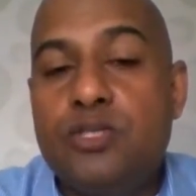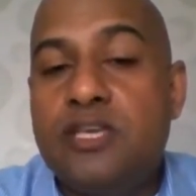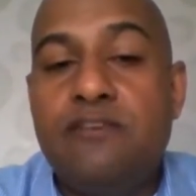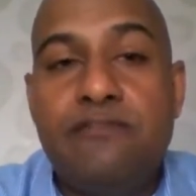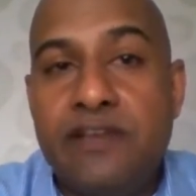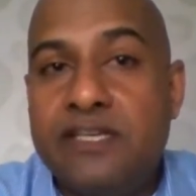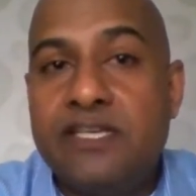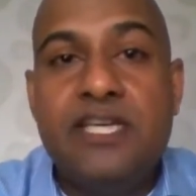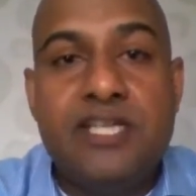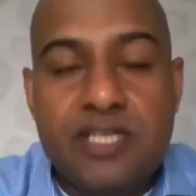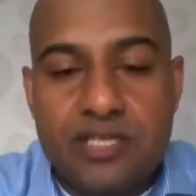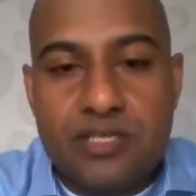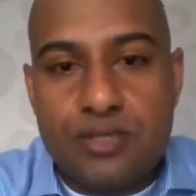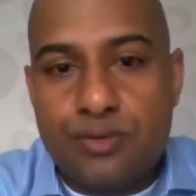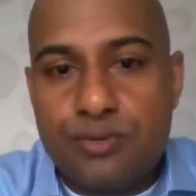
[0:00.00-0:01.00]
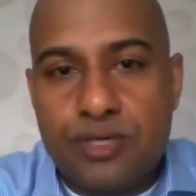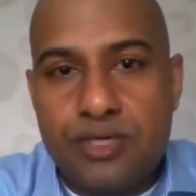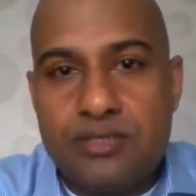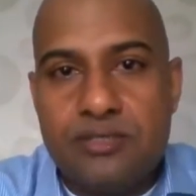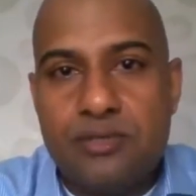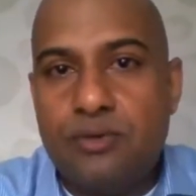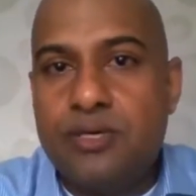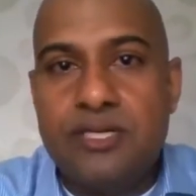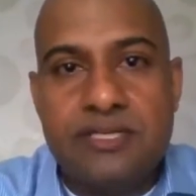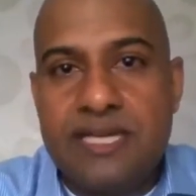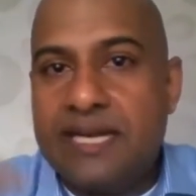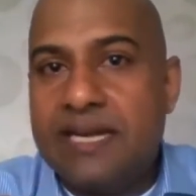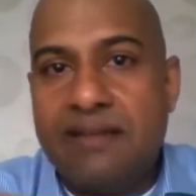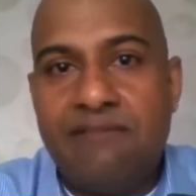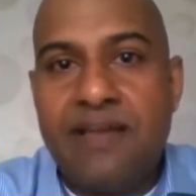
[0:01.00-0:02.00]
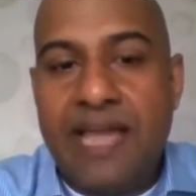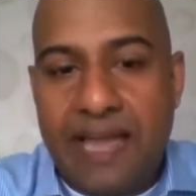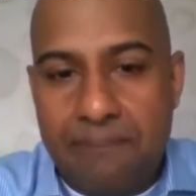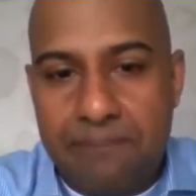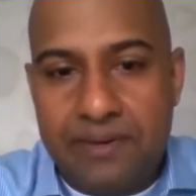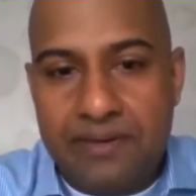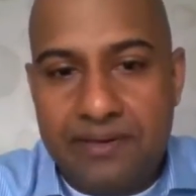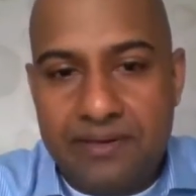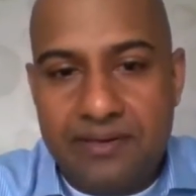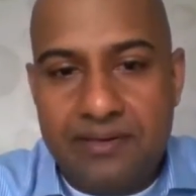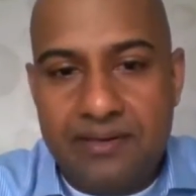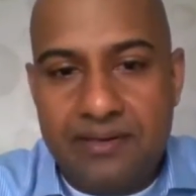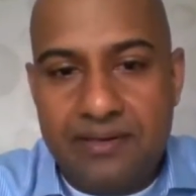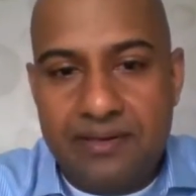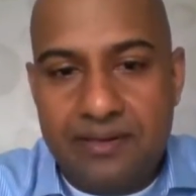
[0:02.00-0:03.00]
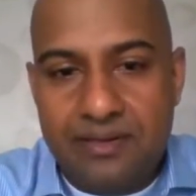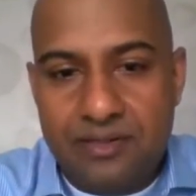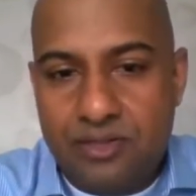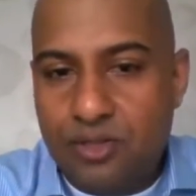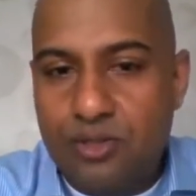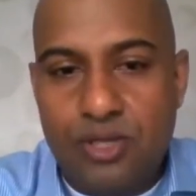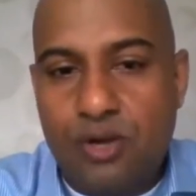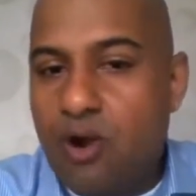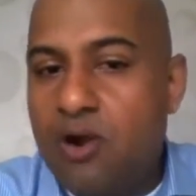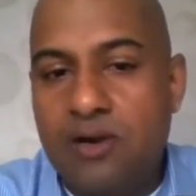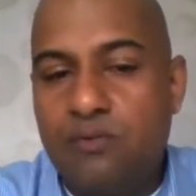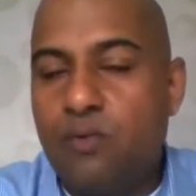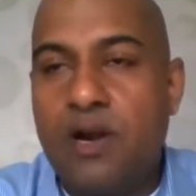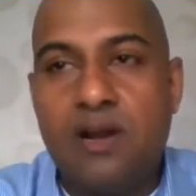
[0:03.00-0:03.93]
using fictitious stories that never happened. So